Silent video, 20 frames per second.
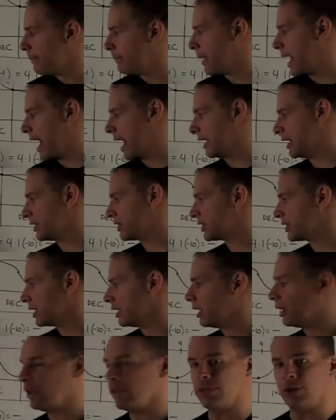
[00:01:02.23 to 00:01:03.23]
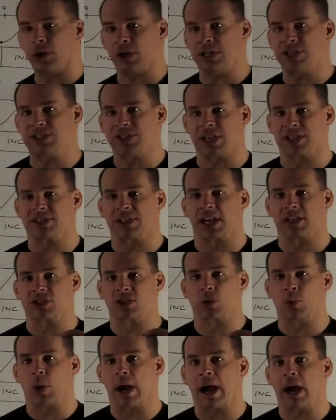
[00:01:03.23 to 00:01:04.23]
minus 36x
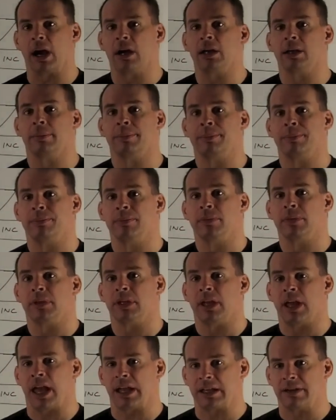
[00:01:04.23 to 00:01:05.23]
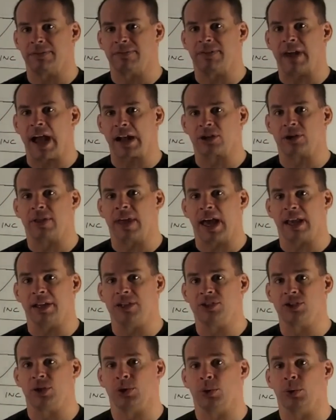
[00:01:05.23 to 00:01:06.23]
squared. I can factor that
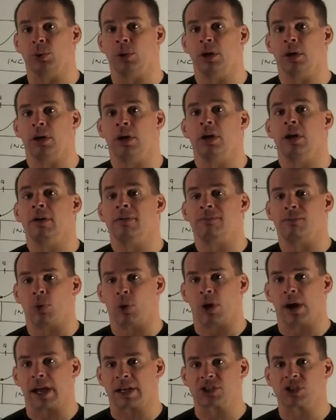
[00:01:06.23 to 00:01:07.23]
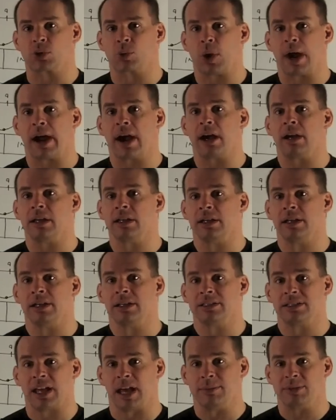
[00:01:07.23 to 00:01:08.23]
into 4x squared
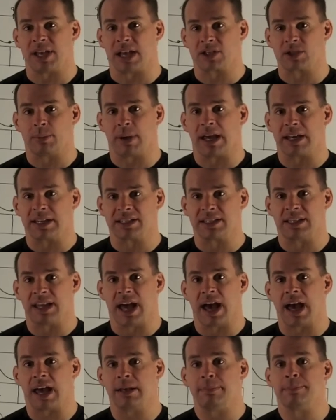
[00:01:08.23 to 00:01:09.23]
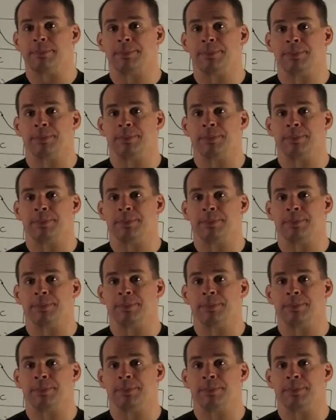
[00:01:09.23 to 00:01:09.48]
times x minus 9.